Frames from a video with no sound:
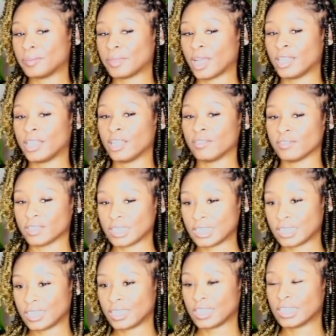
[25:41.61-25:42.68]
I
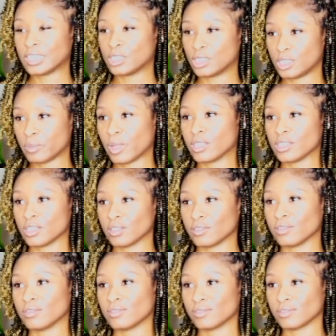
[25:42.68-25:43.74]
definitely can see myself
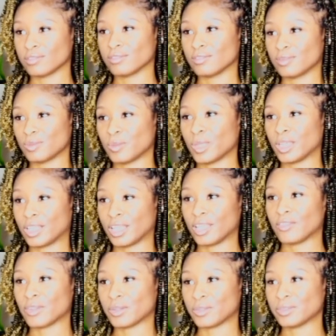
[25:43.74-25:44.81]
being a life
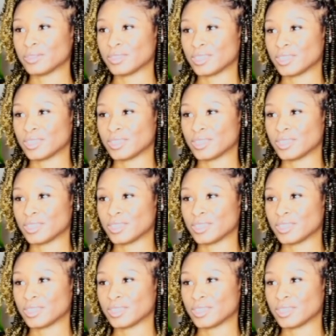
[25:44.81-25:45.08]
coach.